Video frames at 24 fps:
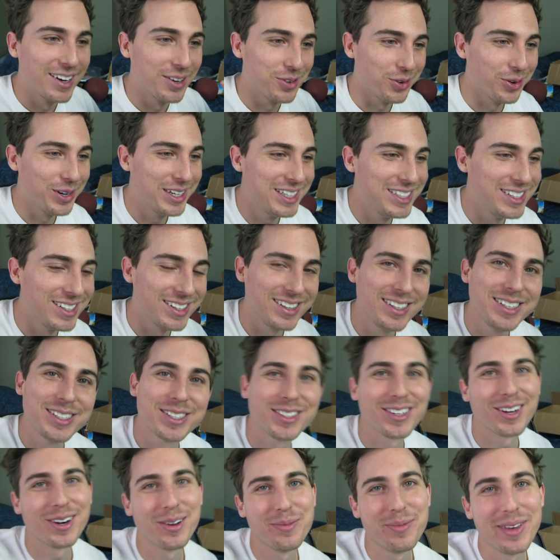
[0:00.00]
recently
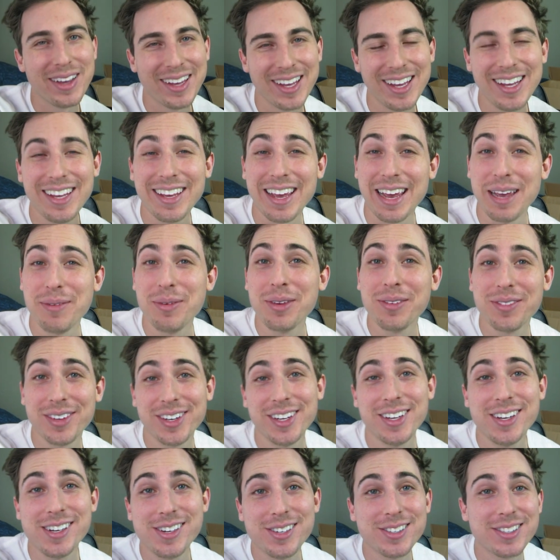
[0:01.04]
started making gaming
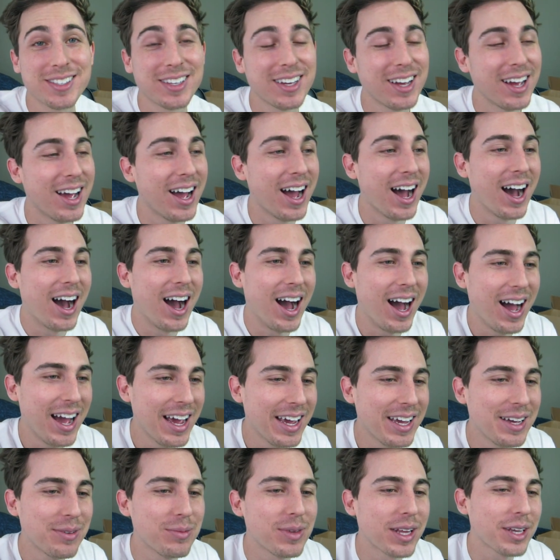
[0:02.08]
videos. I
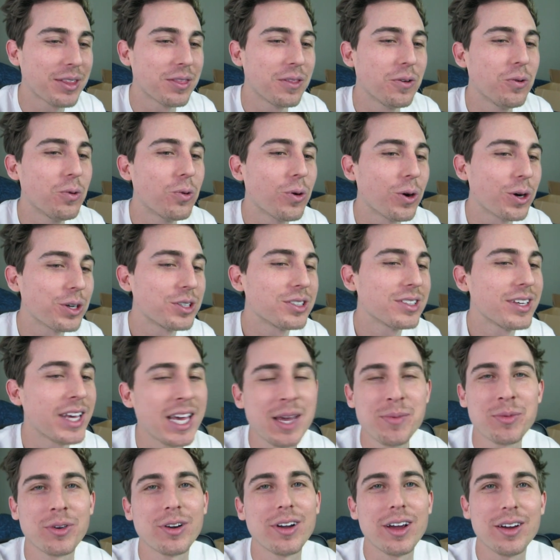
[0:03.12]
am like the worst
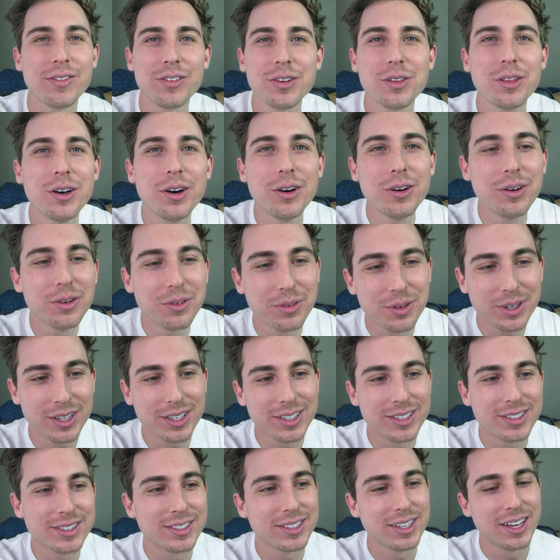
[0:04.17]
gamer ever though,
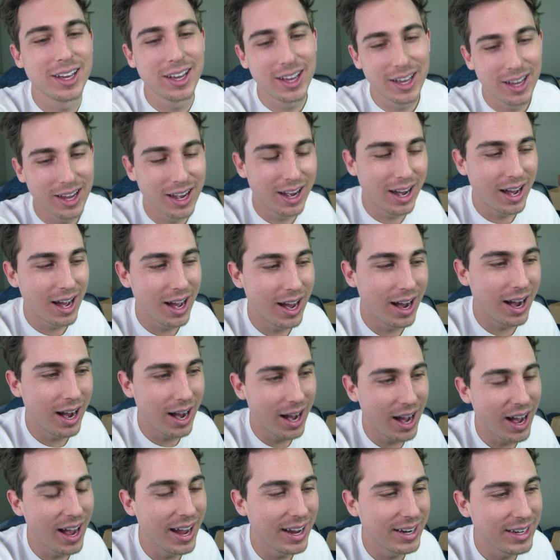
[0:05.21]
because
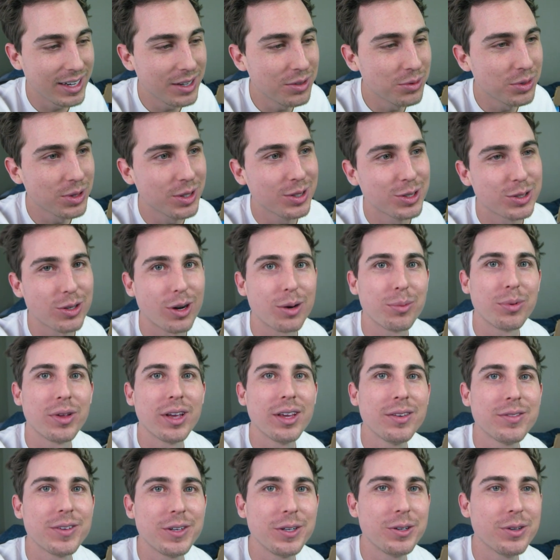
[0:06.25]
I didn't really start
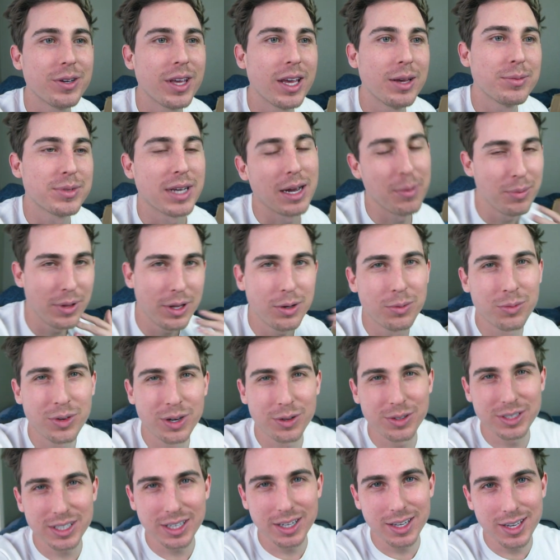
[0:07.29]
playing video games. I played them when I
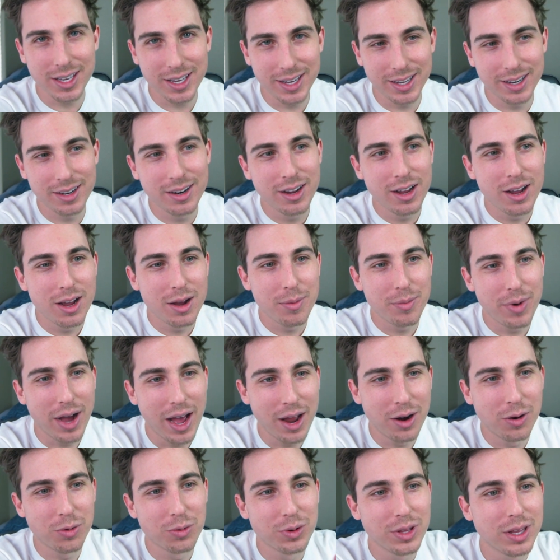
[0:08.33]
was like a kid, but
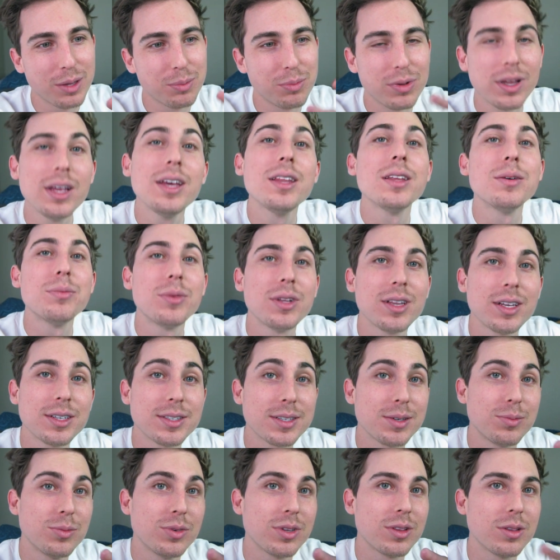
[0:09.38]
I don't really play them
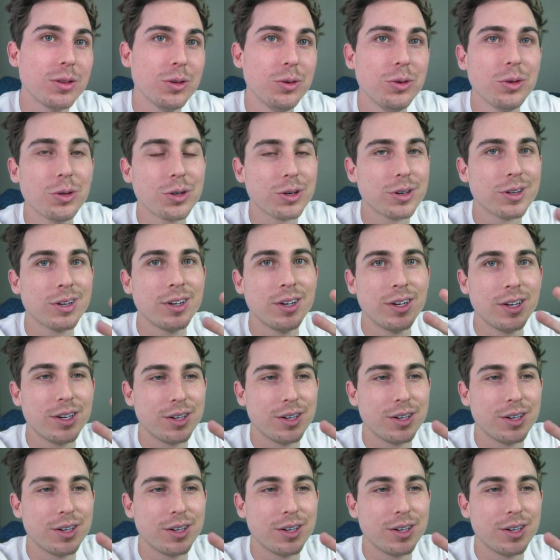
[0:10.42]
unless I'm with Luke or